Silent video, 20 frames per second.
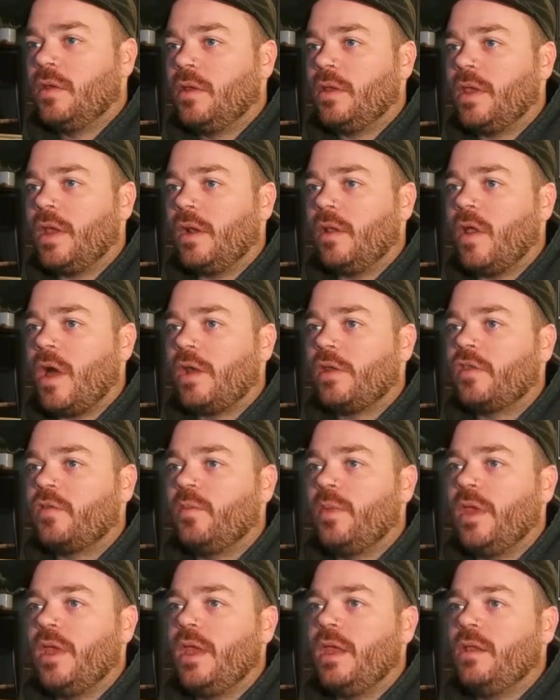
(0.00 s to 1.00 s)
Get a lot of
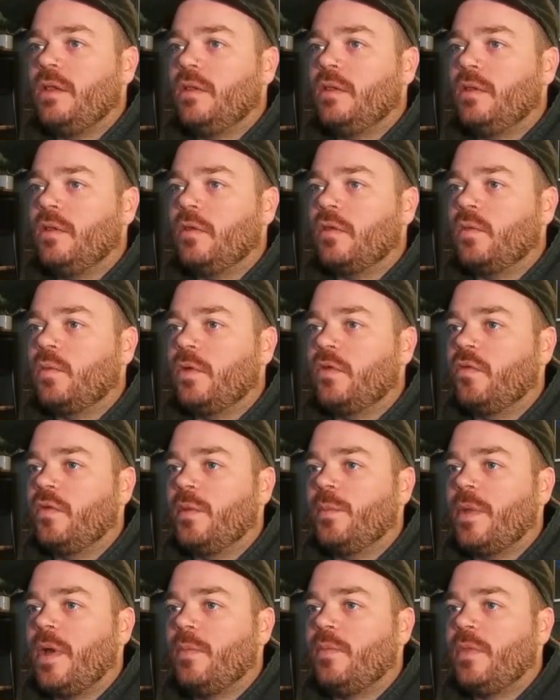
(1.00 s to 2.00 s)
speed. Little switch
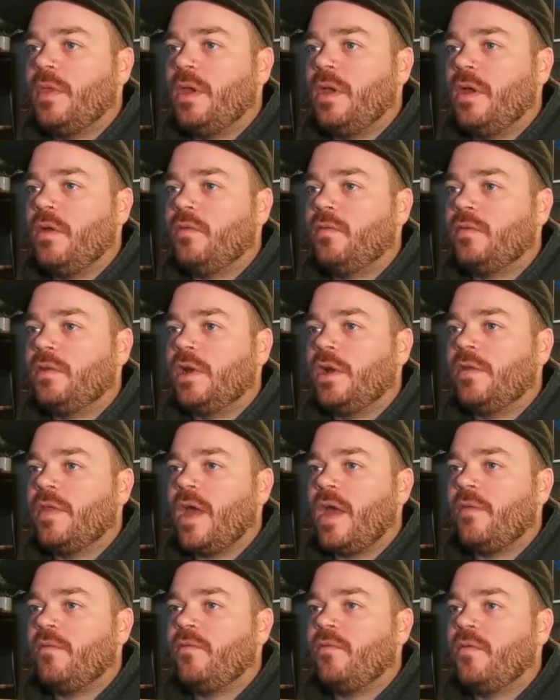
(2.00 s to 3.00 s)
flip up there. Flare
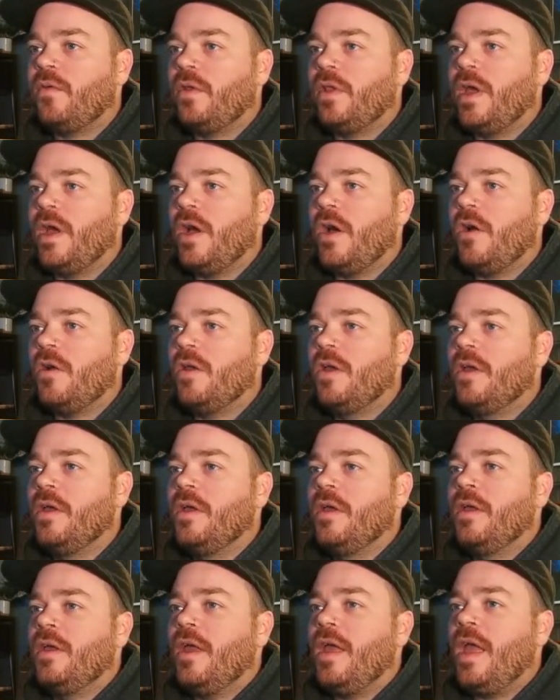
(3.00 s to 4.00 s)
that foot out.
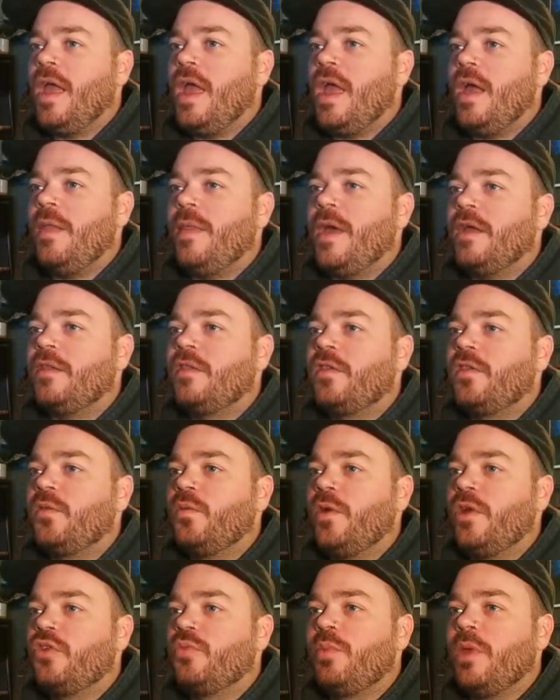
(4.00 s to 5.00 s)
And that
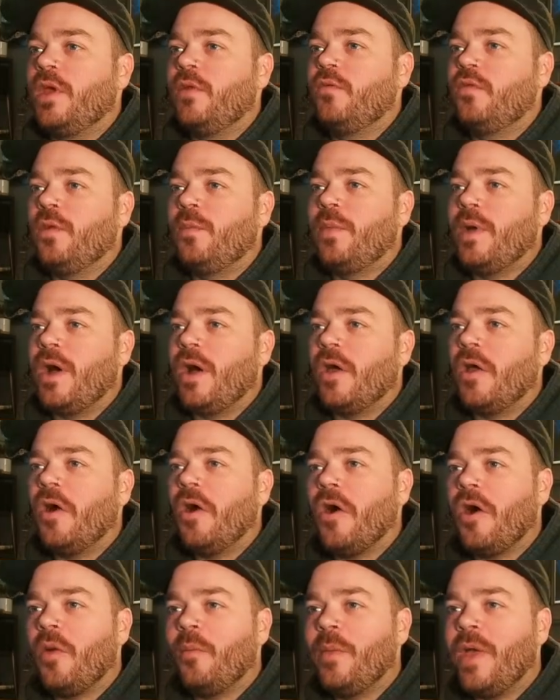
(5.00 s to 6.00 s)
switch big flip out.
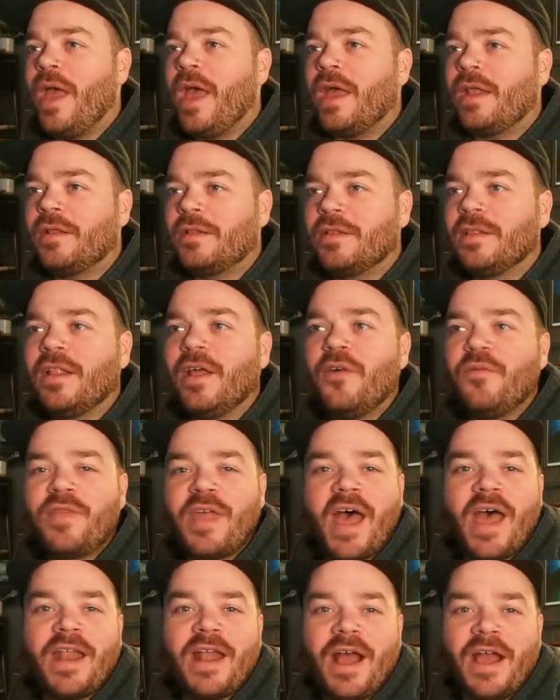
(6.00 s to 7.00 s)
Oh man, love
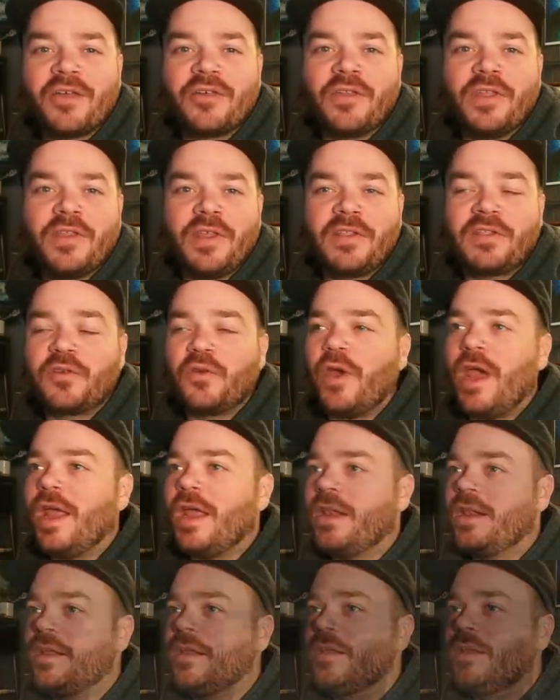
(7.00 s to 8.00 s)
that actually. That's great.